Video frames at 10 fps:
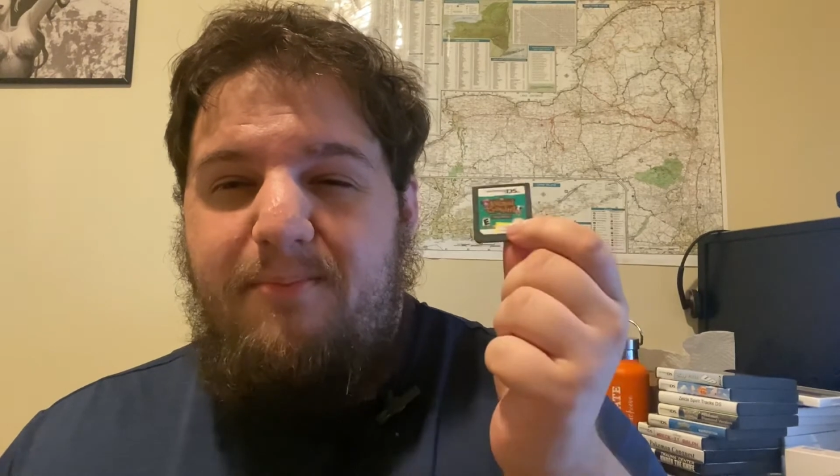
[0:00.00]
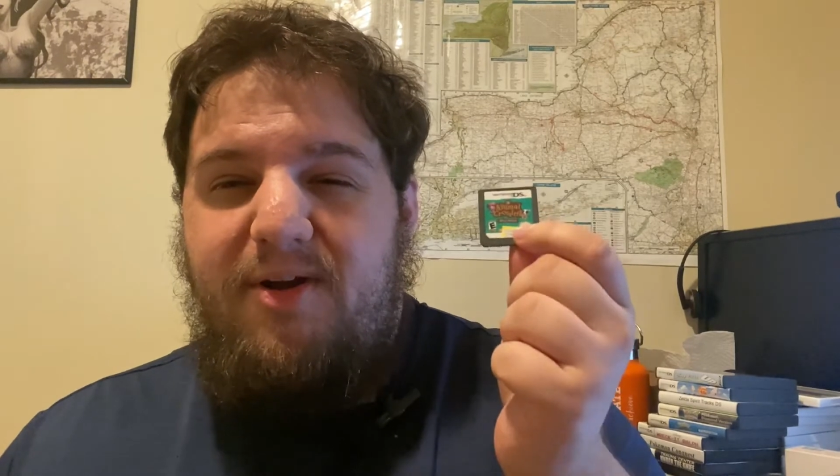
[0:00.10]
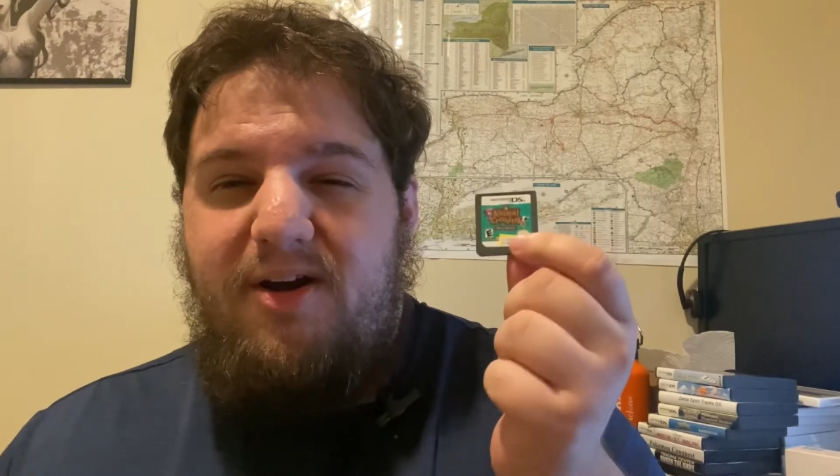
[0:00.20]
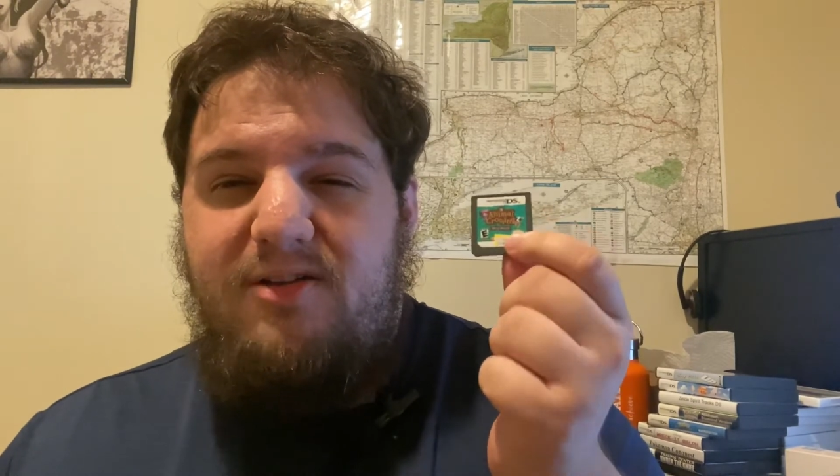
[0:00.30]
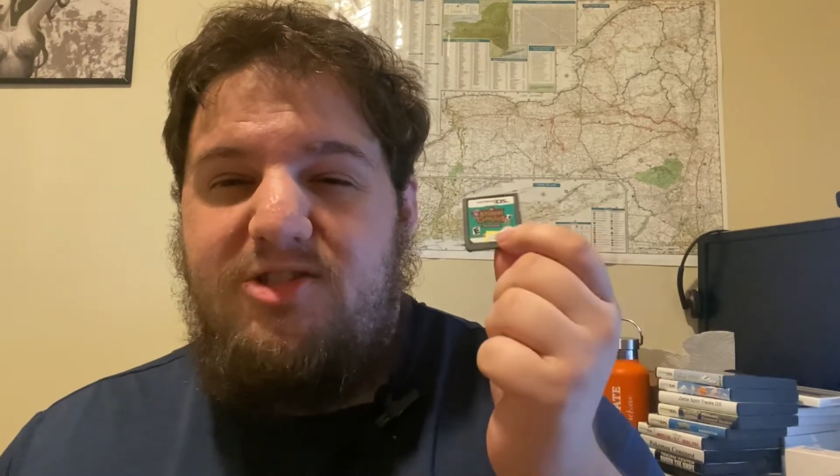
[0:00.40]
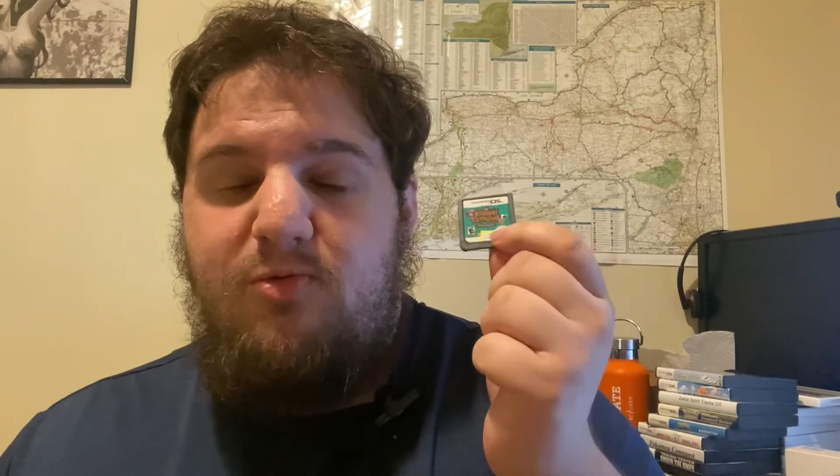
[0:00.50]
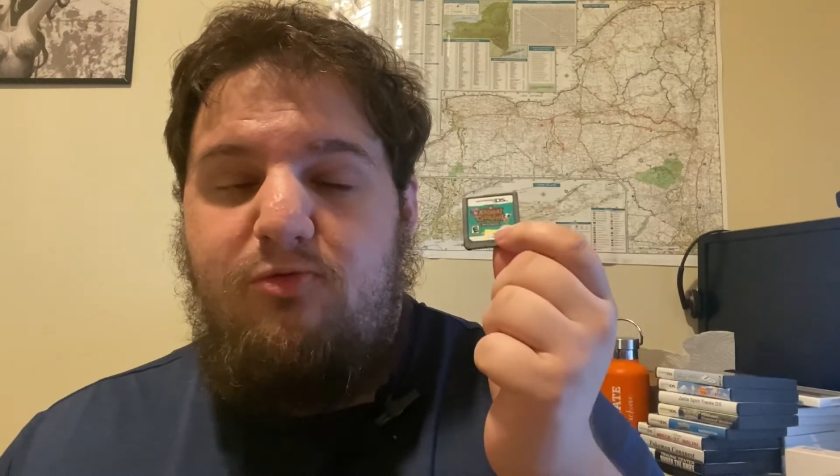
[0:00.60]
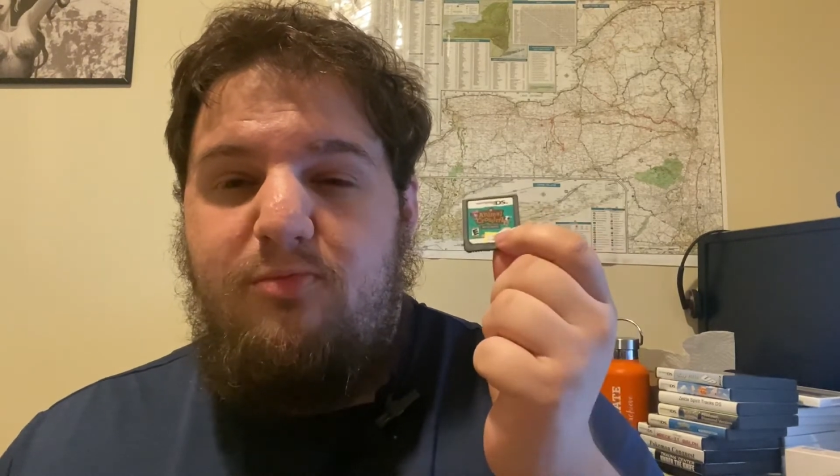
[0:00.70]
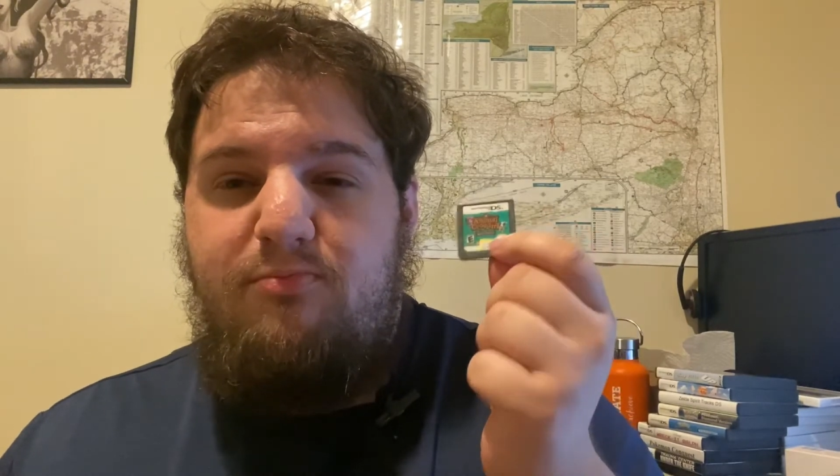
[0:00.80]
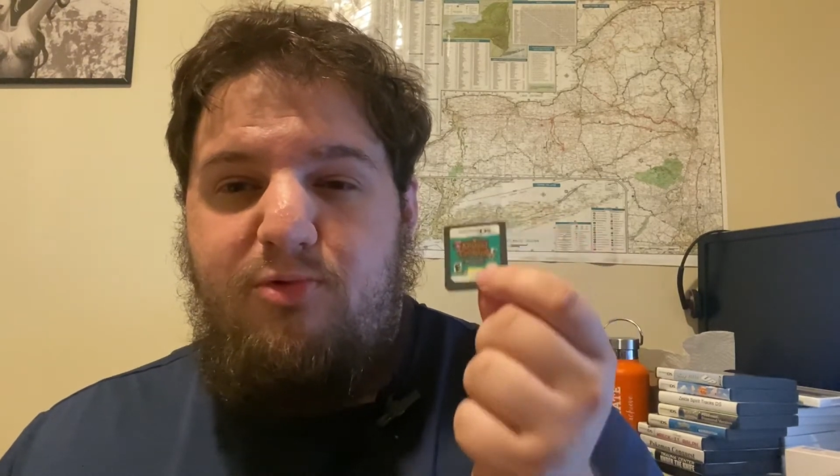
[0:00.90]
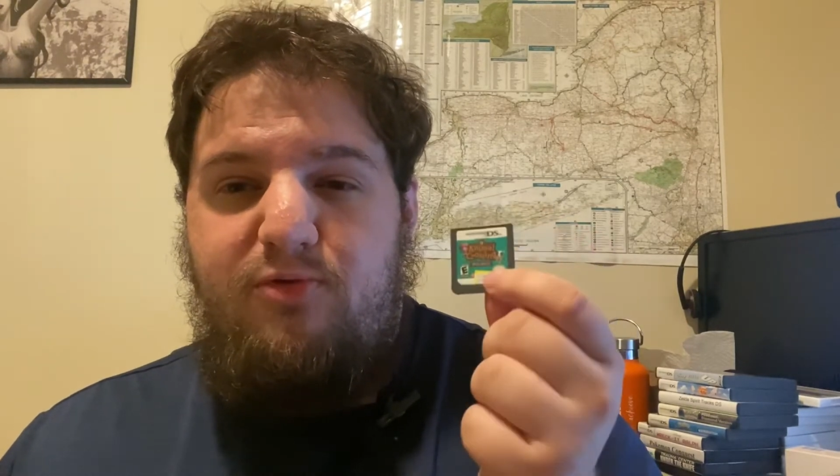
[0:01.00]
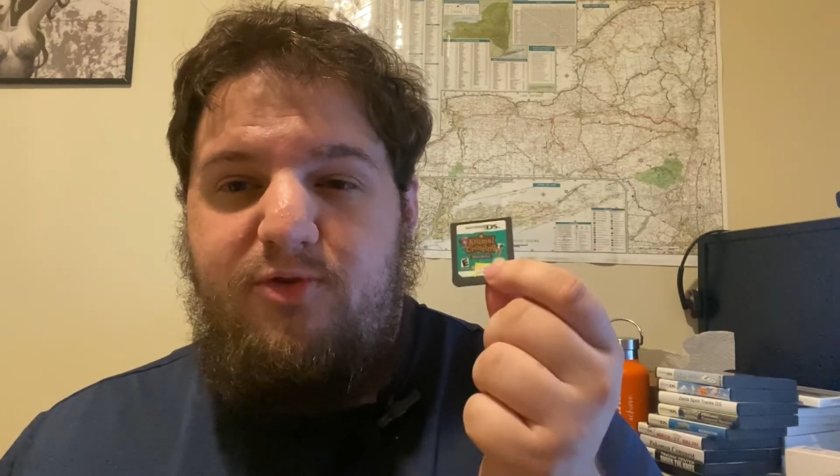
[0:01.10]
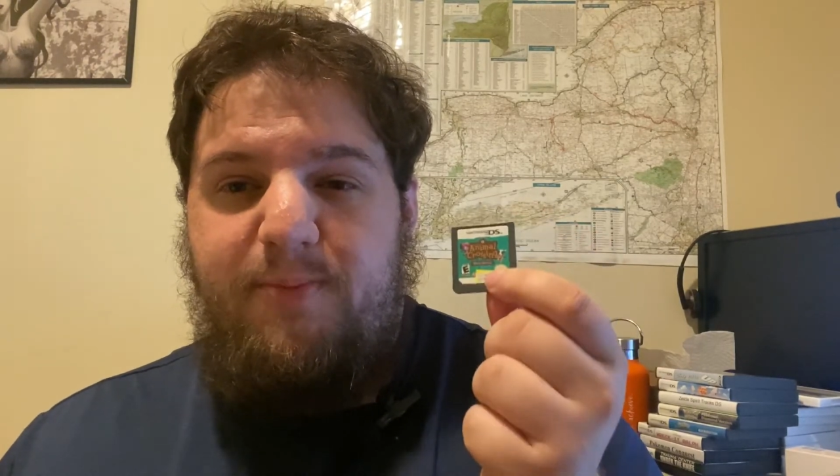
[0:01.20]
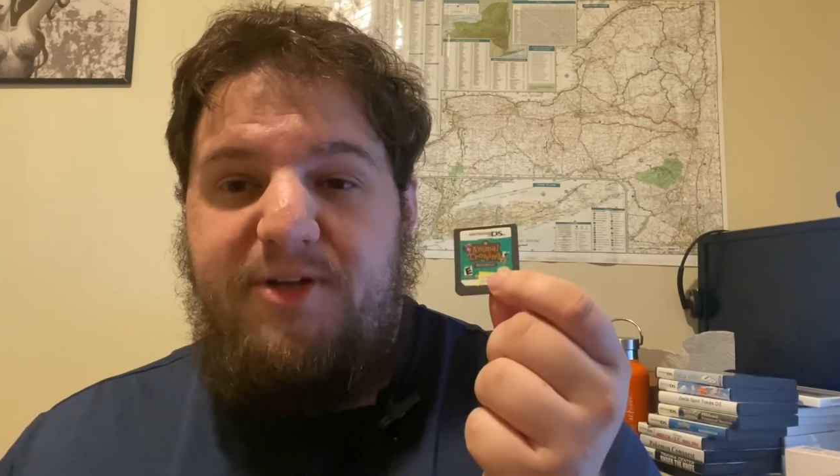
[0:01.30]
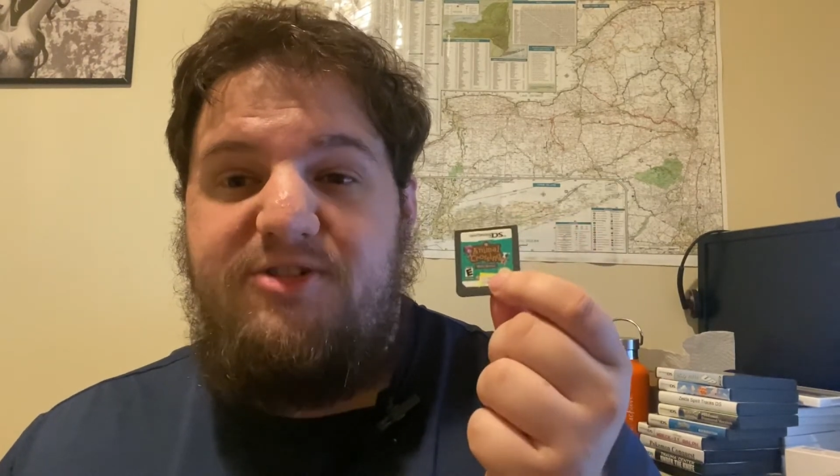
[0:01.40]
but it also
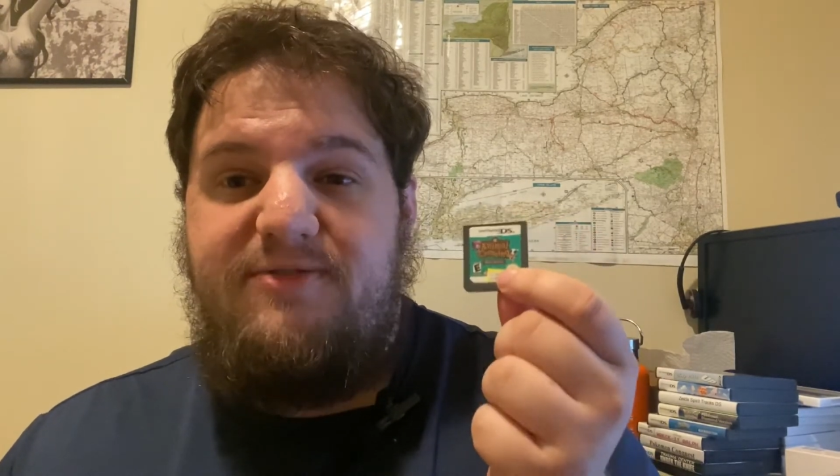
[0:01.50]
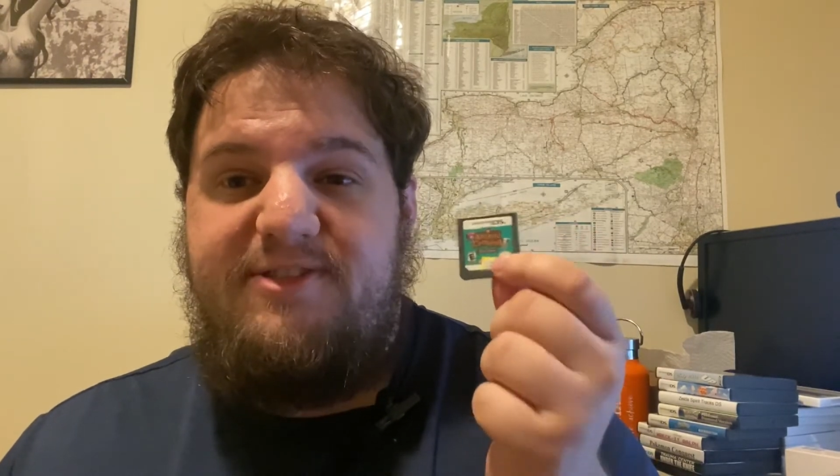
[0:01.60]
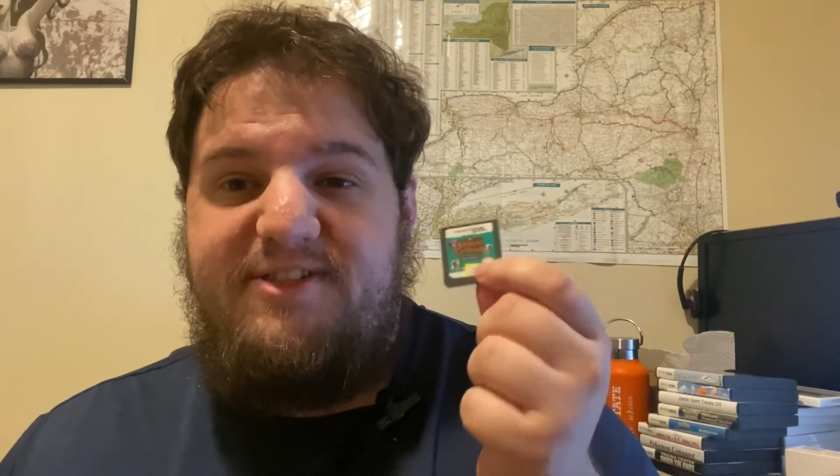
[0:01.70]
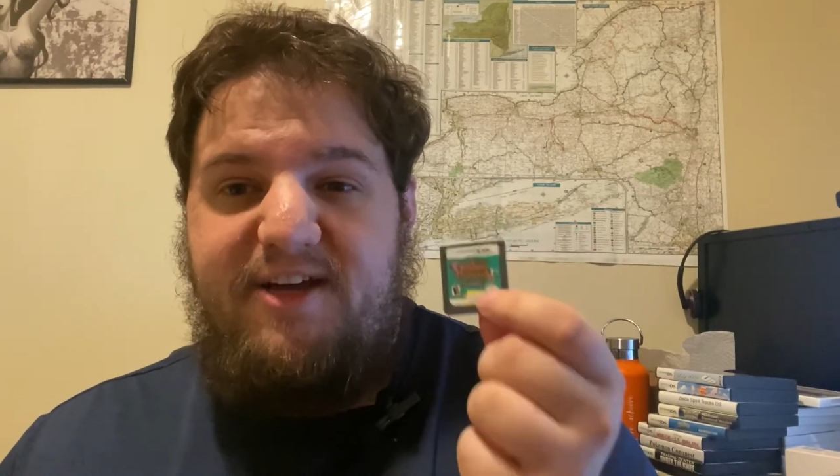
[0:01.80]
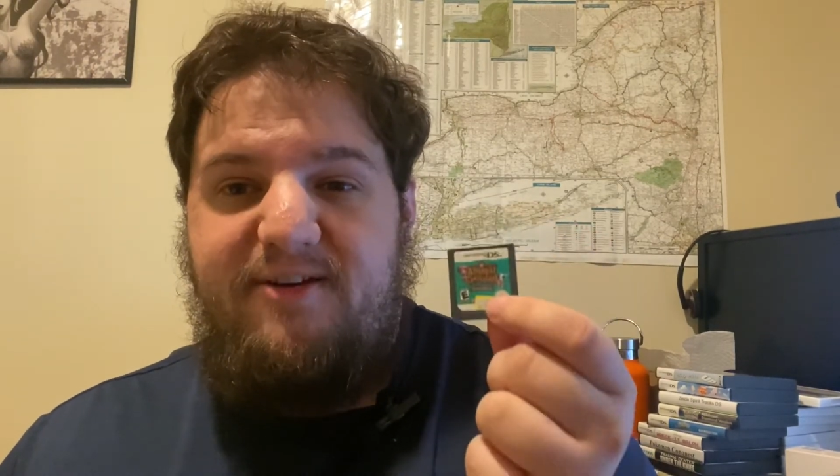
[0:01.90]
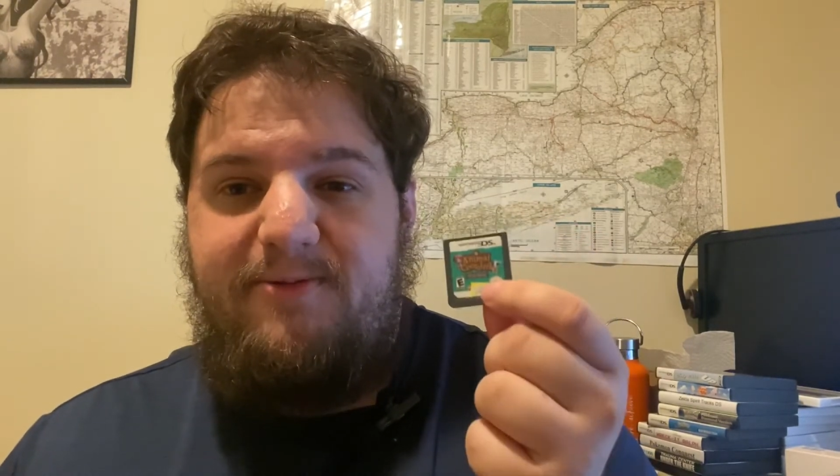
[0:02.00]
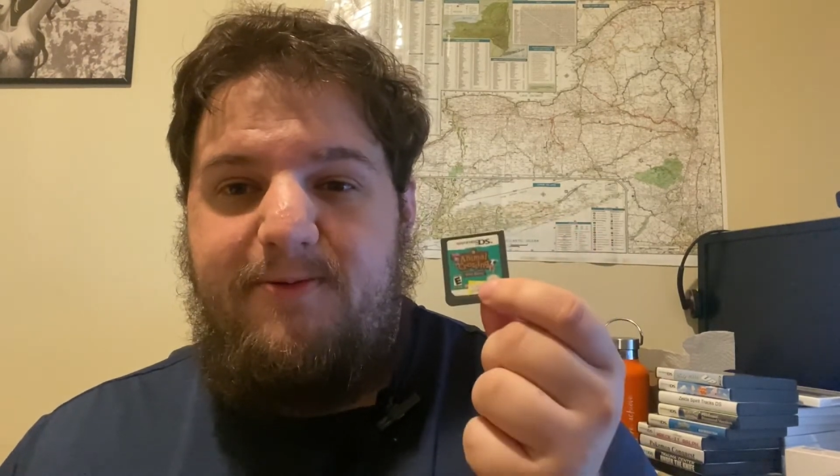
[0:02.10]
removed a bunch of stuff.